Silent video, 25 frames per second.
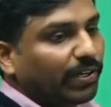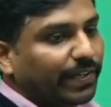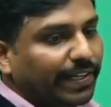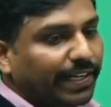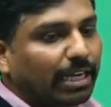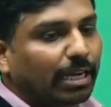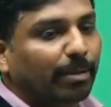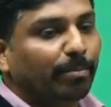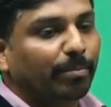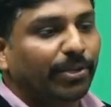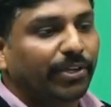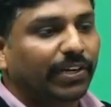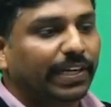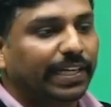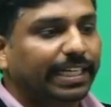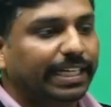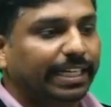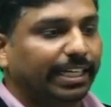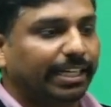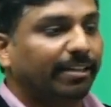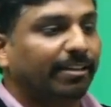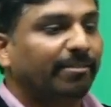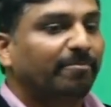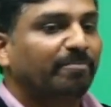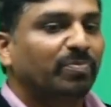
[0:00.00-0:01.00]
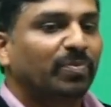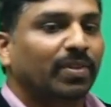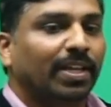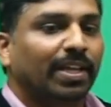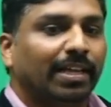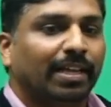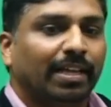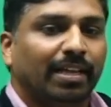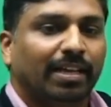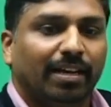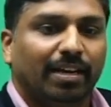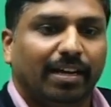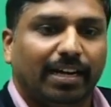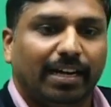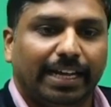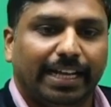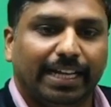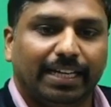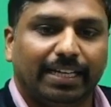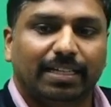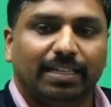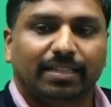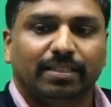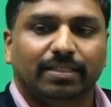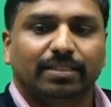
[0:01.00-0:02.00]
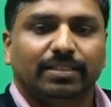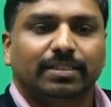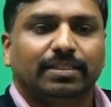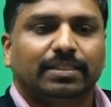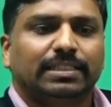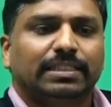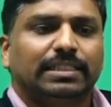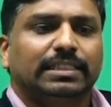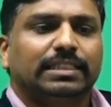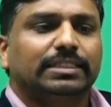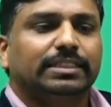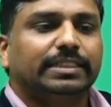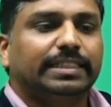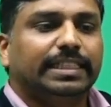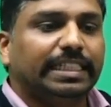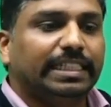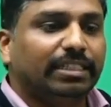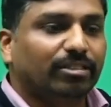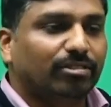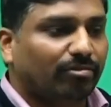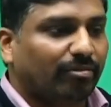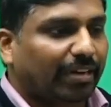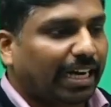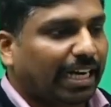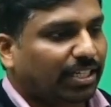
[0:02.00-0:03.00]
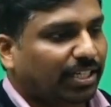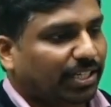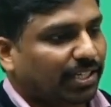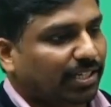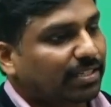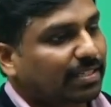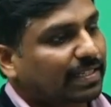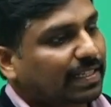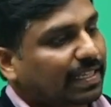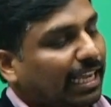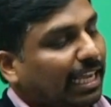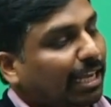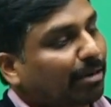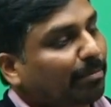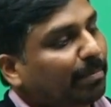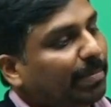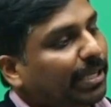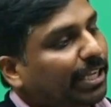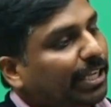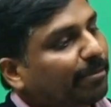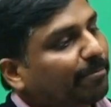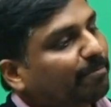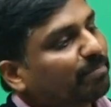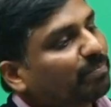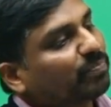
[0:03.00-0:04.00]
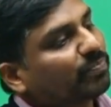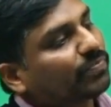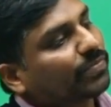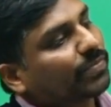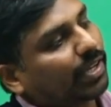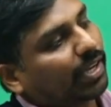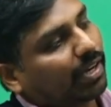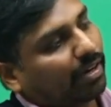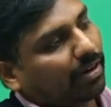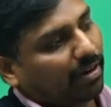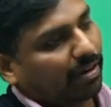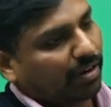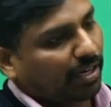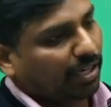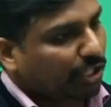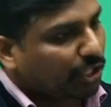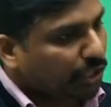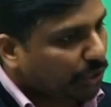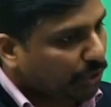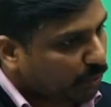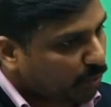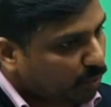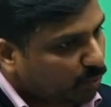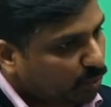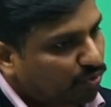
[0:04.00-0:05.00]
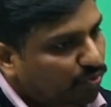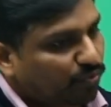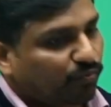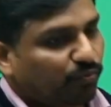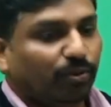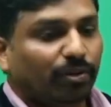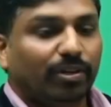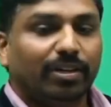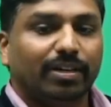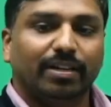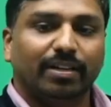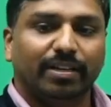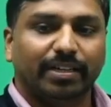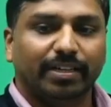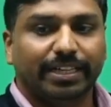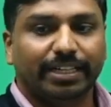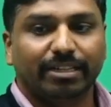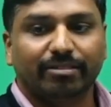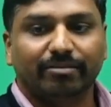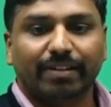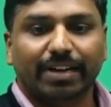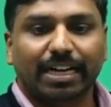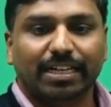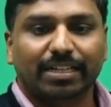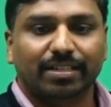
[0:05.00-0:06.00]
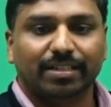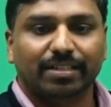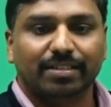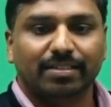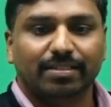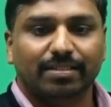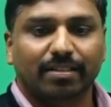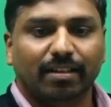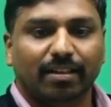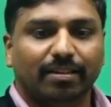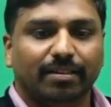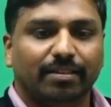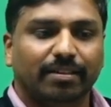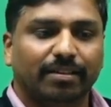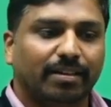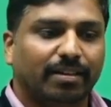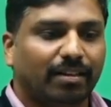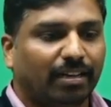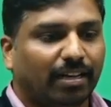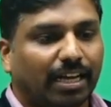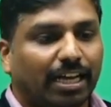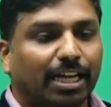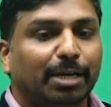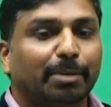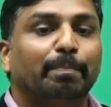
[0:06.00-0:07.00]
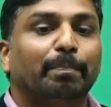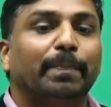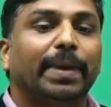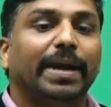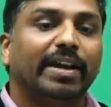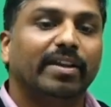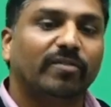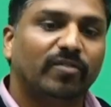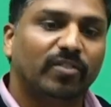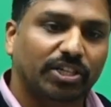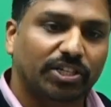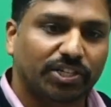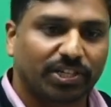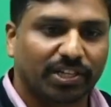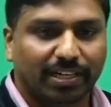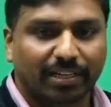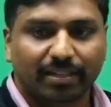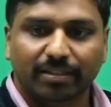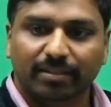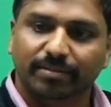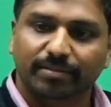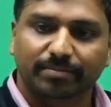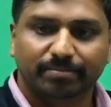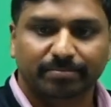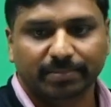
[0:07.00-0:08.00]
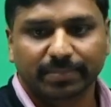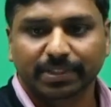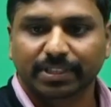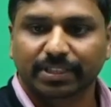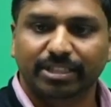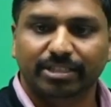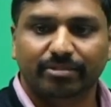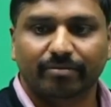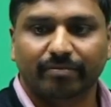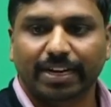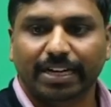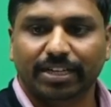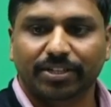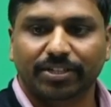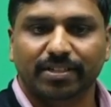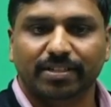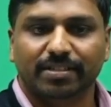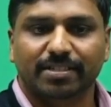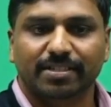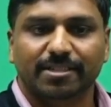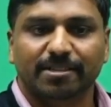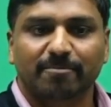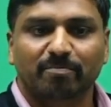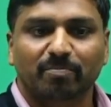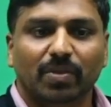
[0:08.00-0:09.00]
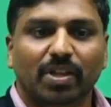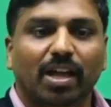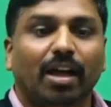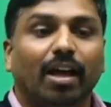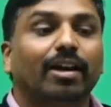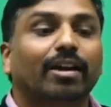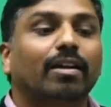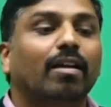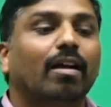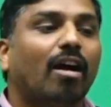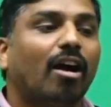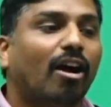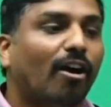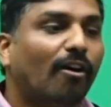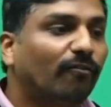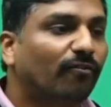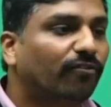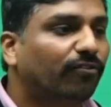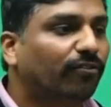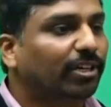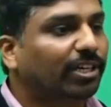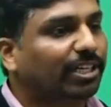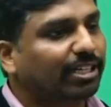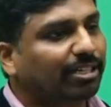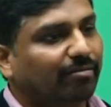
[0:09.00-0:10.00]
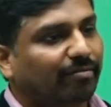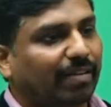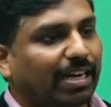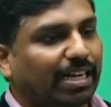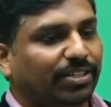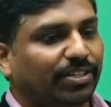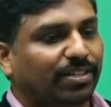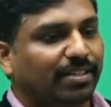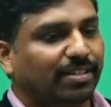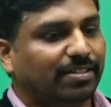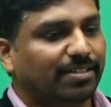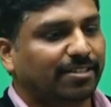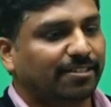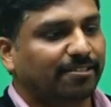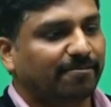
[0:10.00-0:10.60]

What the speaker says: community, like the interactions can be useful interactions, or beneficial interactions, or harmful interactions,